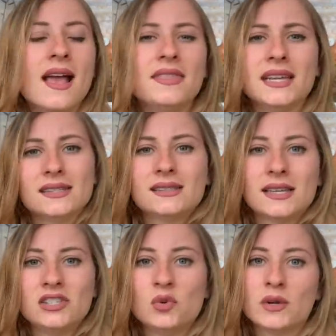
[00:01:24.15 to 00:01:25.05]
and they can
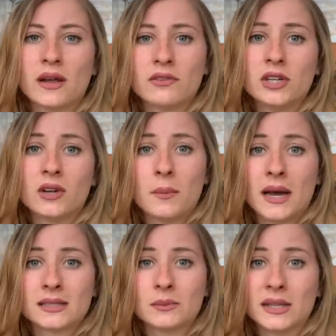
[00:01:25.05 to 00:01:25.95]
send you whatever you could
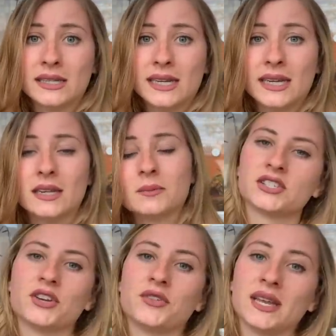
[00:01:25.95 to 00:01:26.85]
possibly need.
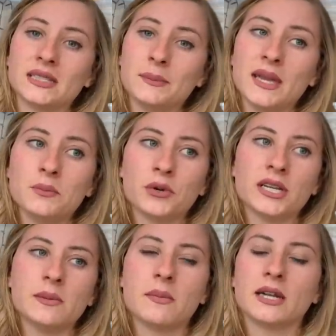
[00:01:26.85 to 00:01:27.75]
So that's been
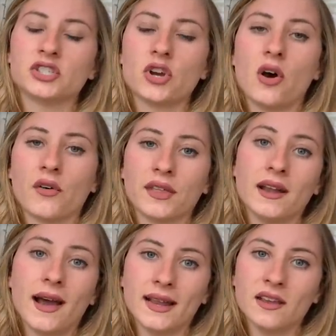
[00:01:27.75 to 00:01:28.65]
pretty much all that
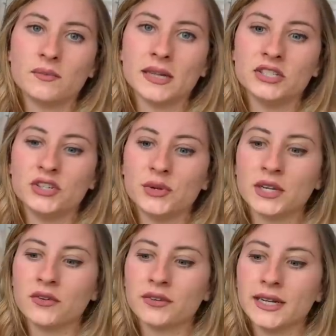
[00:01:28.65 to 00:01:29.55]
I have been doing
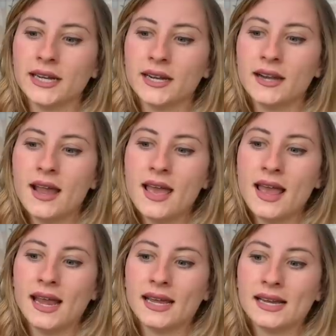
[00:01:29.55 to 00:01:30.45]
over here.
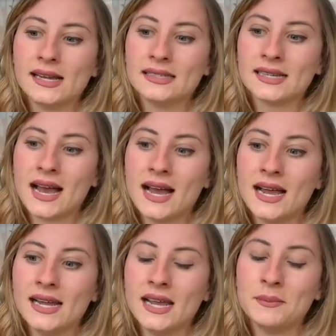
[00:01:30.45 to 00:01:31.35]
And
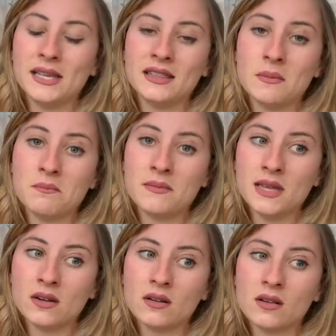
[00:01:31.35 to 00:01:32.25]
I am in the
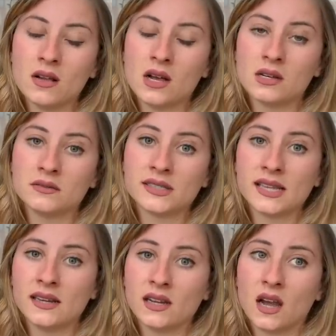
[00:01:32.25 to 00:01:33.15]
middle of
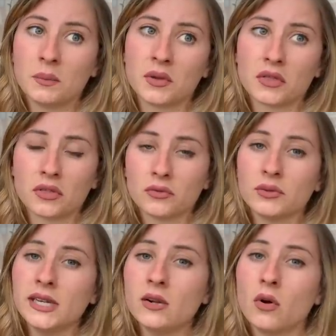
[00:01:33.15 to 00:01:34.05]
setting up
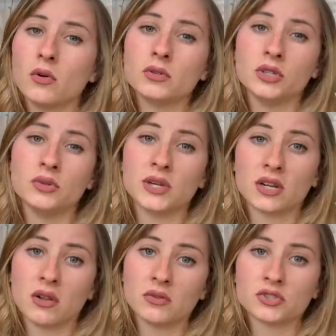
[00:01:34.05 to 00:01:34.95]
3 whole new
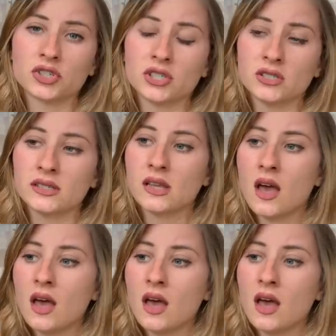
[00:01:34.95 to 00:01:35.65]
enclosures.